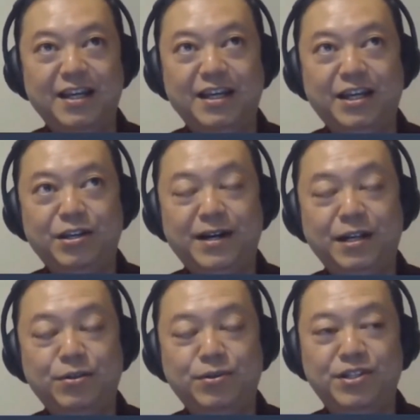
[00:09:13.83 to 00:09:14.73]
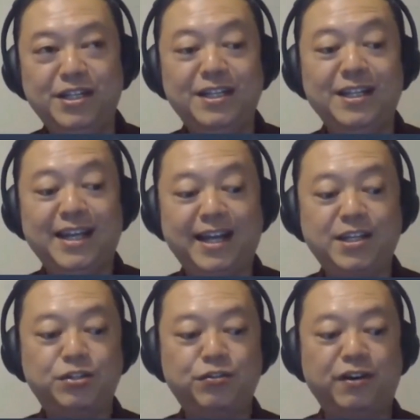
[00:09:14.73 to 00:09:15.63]
I do see the
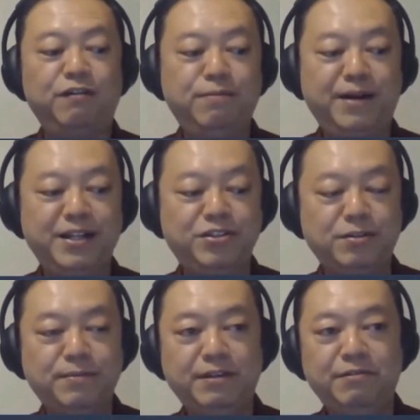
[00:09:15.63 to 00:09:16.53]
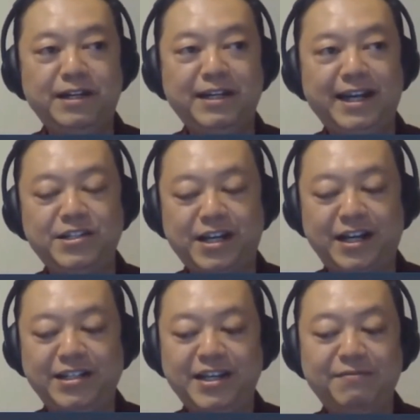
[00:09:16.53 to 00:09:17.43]
next 12 months to be really
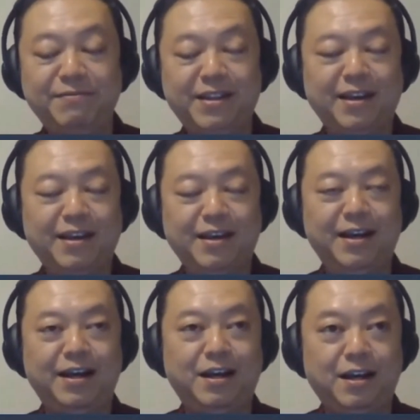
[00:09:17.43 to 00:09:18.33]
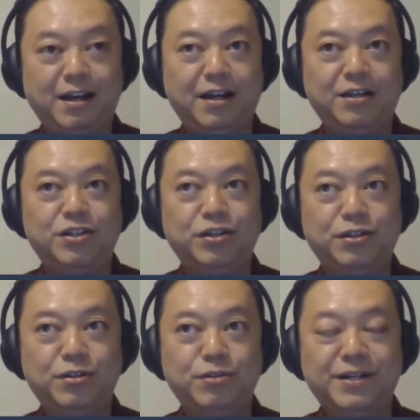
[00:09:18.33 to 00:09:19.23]
exciting.
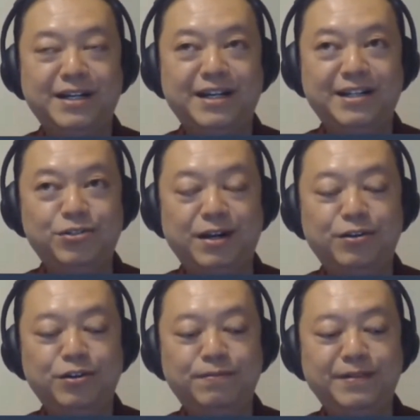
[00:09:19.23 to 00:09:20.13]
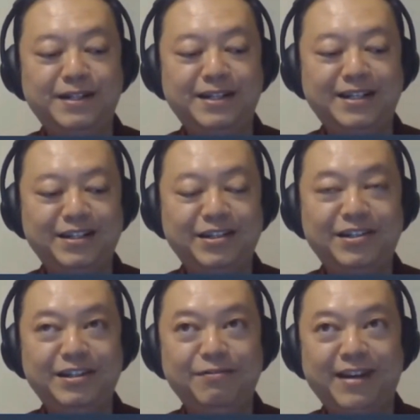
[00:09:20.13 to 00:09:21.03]
So I hope,
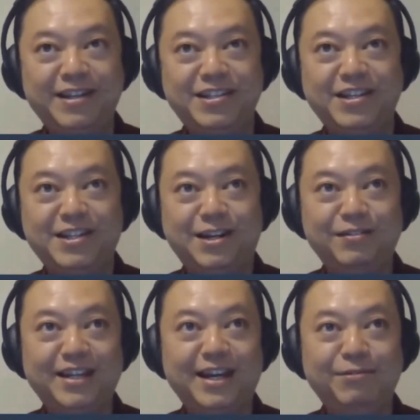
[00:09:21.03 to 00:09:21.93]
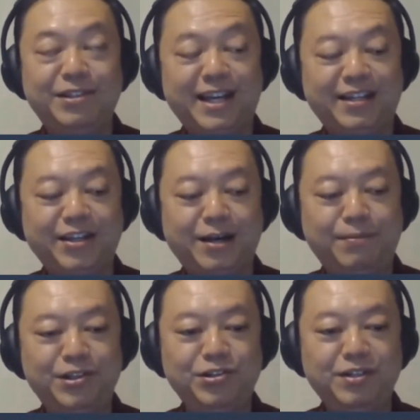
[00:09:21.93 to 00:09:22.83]
the investors out there would take the
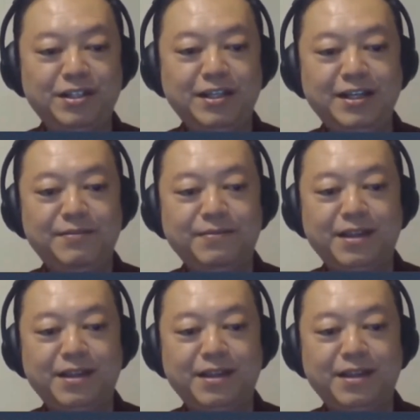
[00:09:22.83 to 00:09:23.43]
opportunity,